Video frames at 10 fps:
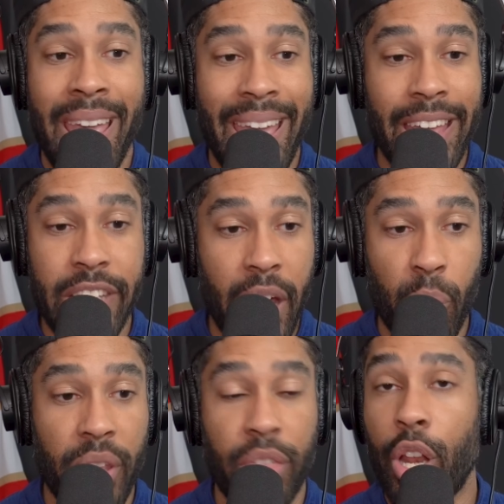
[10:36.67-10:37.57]
and done
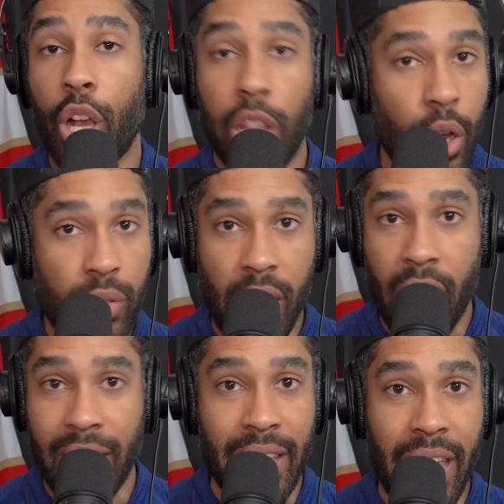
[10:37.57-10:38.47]
with in a close
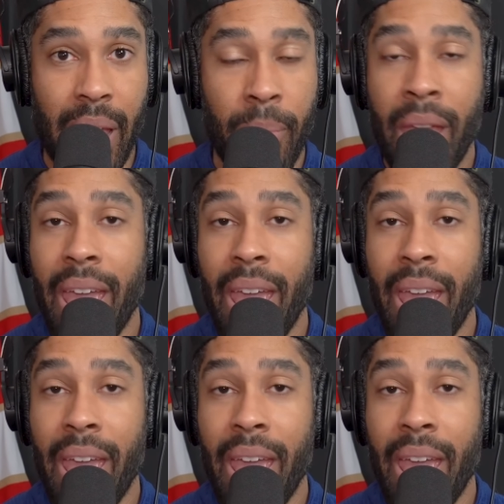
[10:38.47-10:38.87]
hockey game,